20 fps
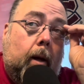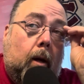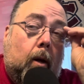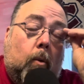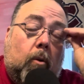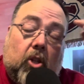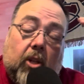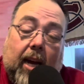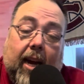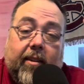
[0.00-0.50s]

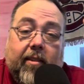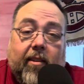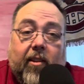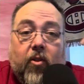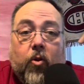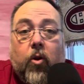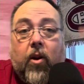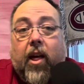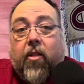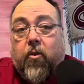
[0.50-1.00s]
Which ties into
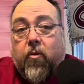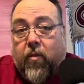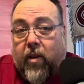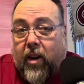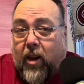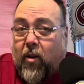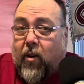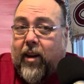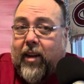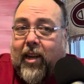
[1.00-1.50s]
another
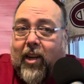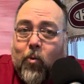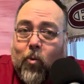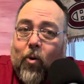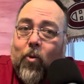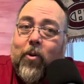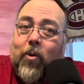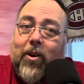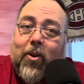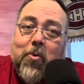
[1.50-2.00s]
video I did where
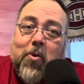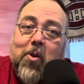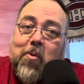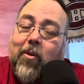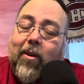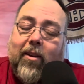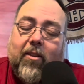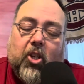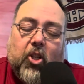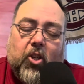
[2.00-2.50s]
when in the
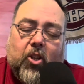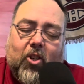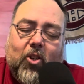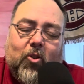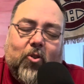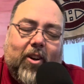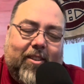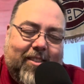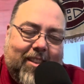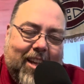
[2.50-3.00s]
workplace you shouldn't trust